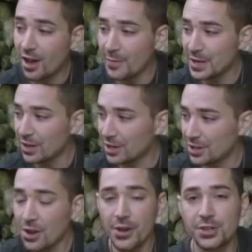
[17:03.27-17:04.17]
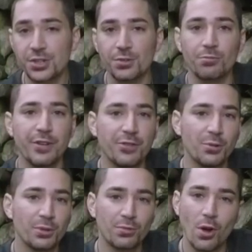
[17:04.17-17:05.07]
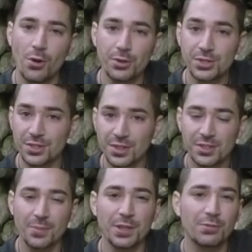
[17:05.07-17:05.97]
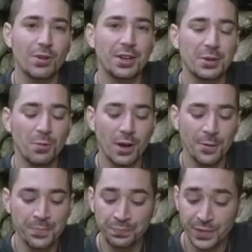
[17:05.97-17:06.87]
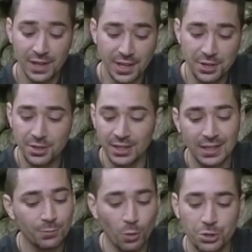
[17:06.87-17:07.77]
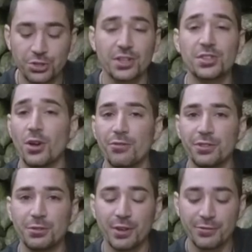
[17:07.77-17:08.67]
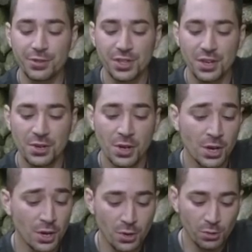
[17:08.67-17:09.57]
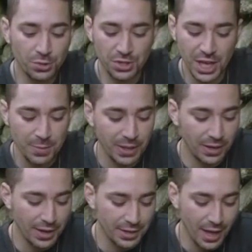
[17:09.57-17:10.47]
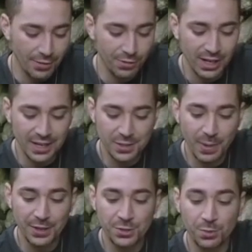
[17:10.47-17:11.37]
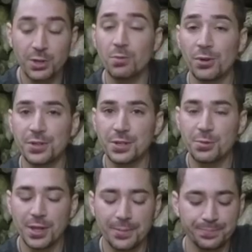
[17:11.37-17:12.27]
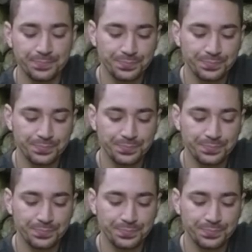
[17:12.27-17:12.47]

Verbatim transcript: I mean like a nice river with rocks and something running well. And then you can wash this off in the river too, or just keep it like that really. It depends what you want to do with it.